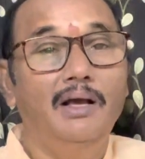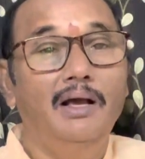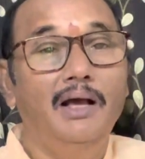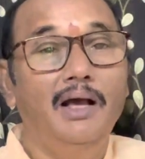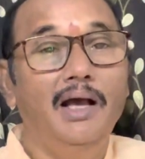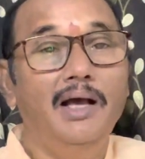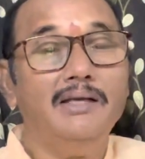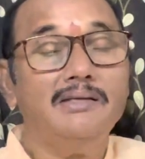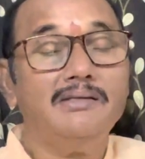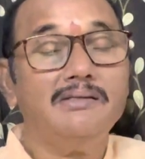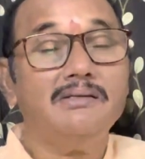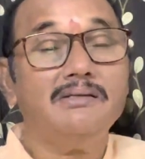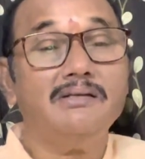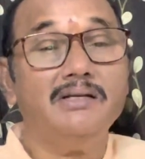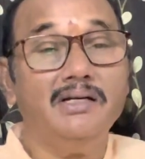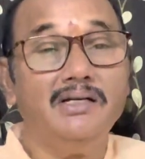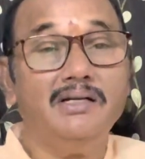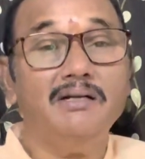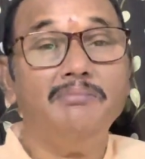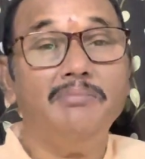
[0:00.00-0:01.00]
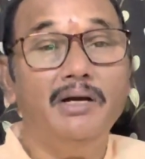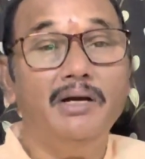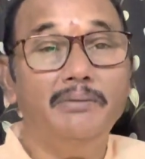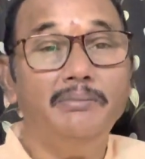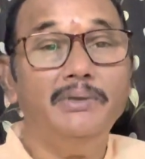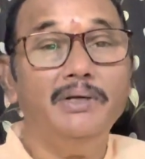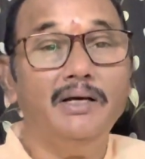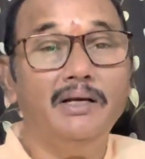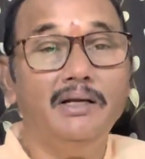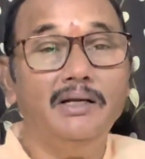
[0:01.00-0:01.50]
As stated by
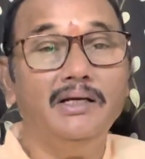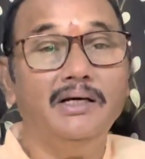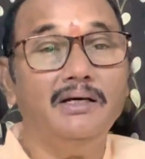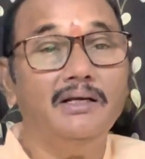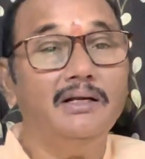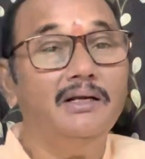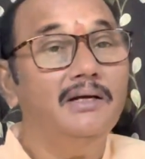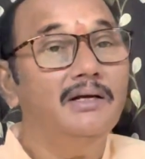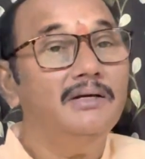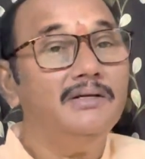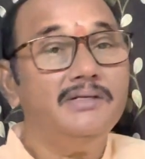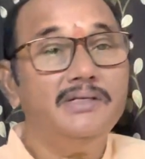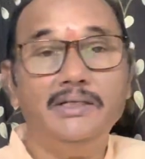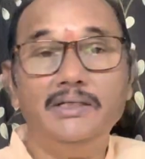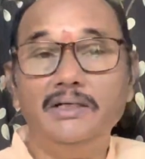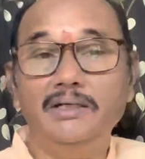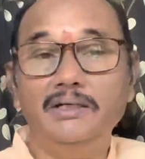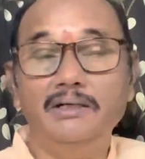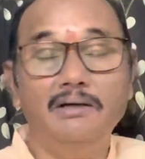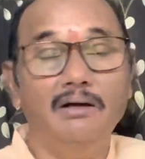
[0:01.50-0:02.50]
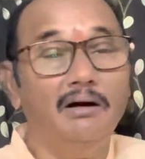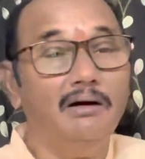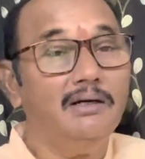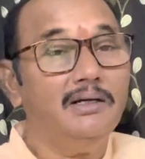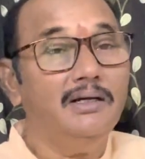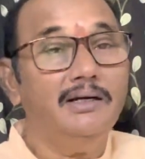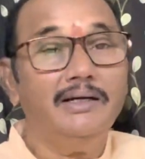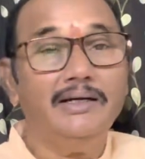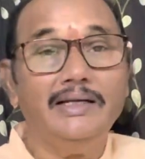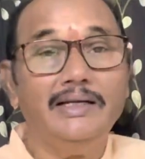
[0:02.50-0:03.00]
me earlier, she did
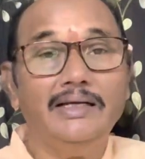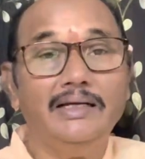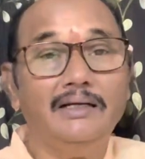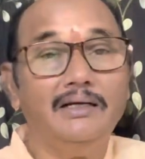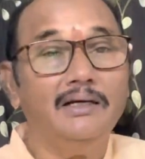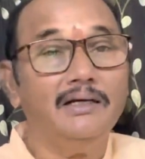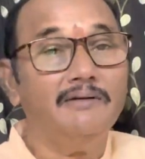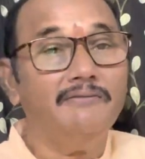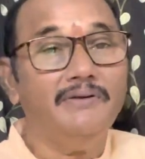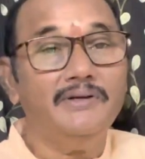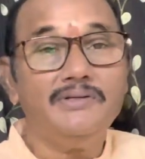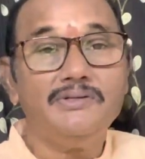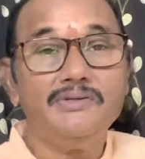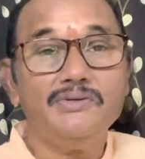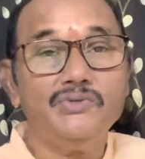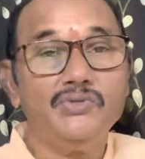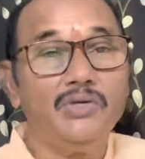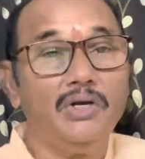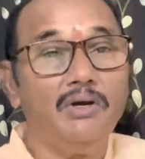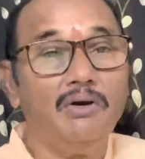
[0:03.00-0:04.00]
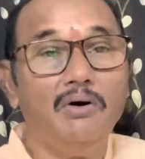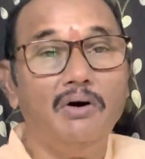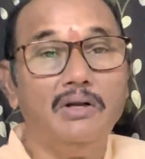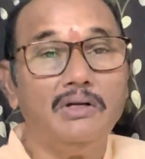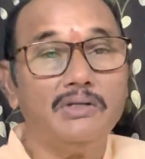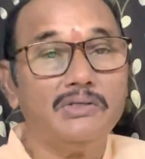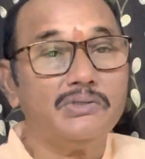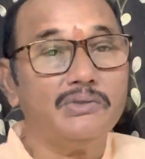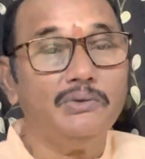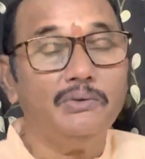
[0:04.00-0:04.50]
not take her first check
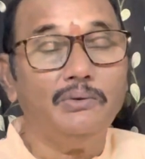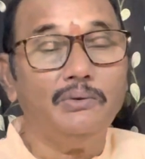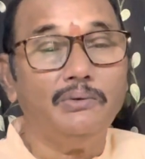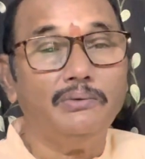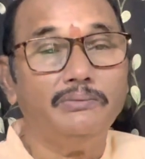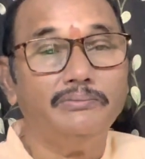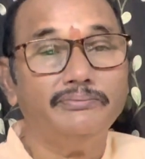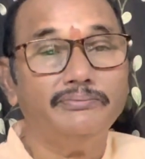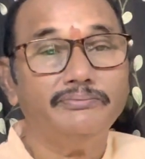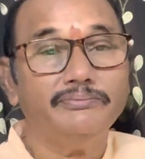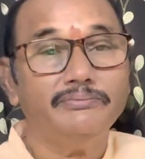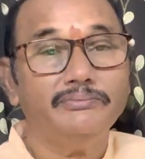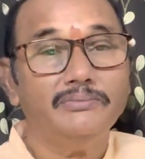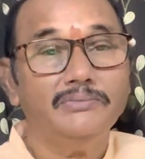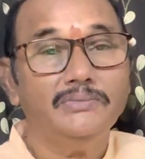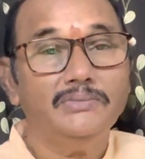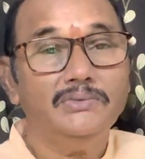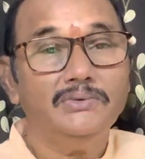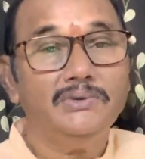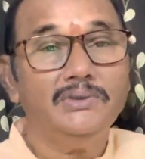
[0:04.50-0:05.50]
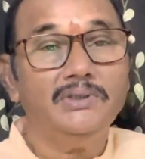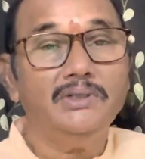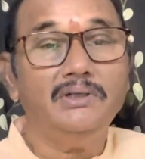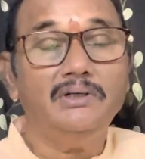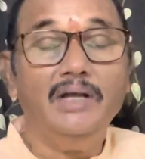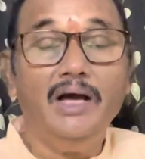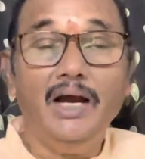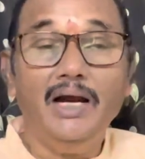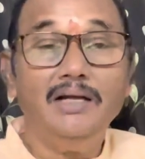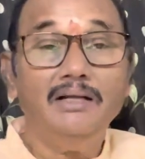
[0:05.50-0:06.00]
also. She
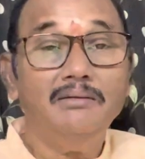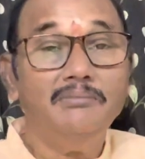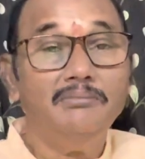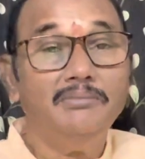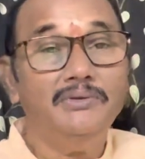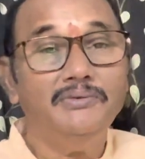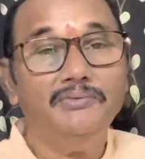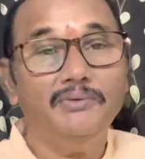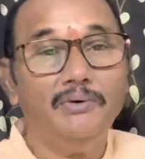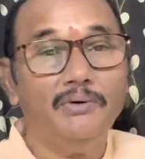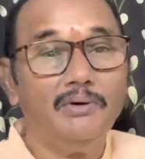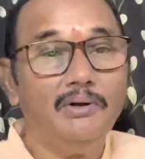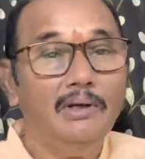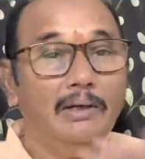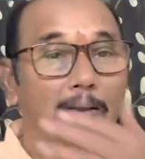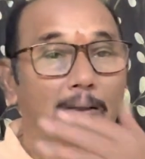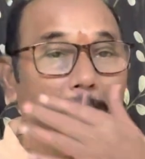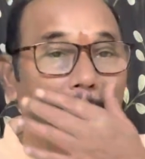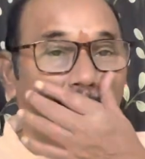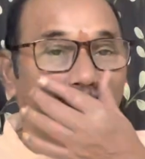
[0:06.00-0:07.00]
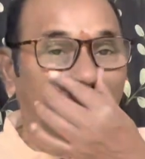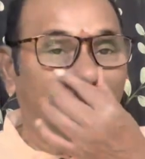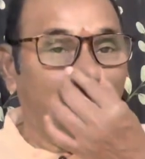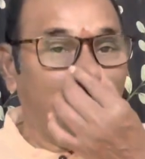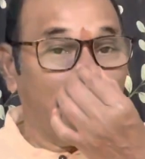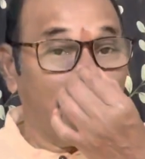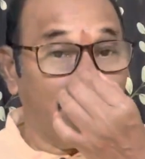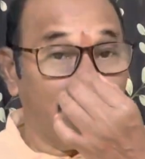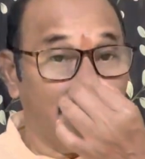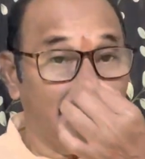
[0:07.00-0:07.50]
died before
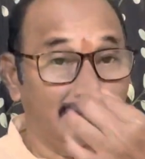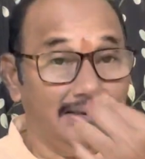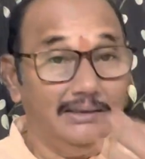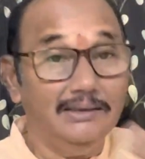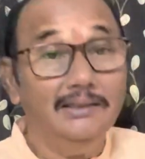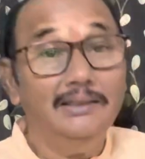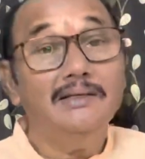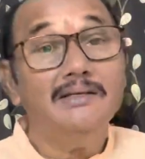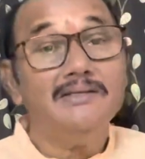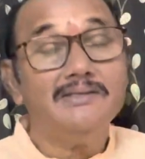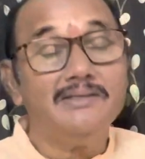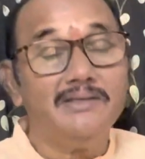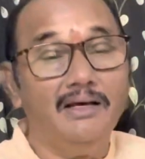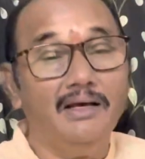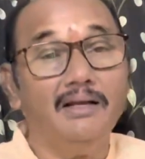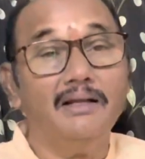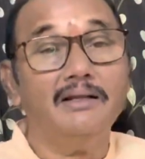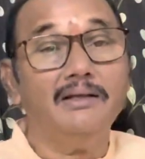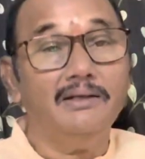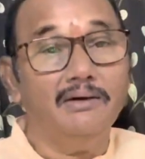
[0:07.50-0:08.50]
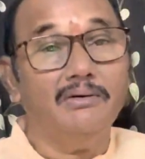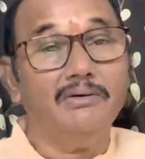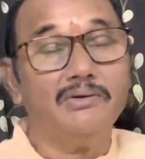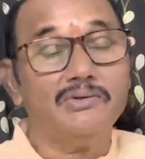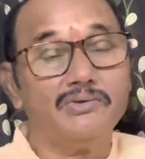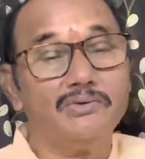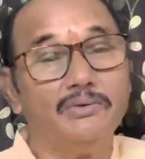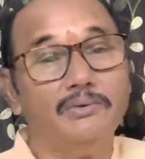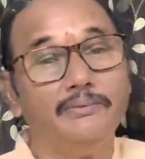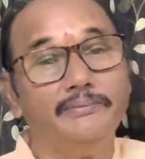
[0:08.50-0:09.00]
taking the salary
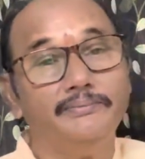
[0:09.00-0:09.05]
also.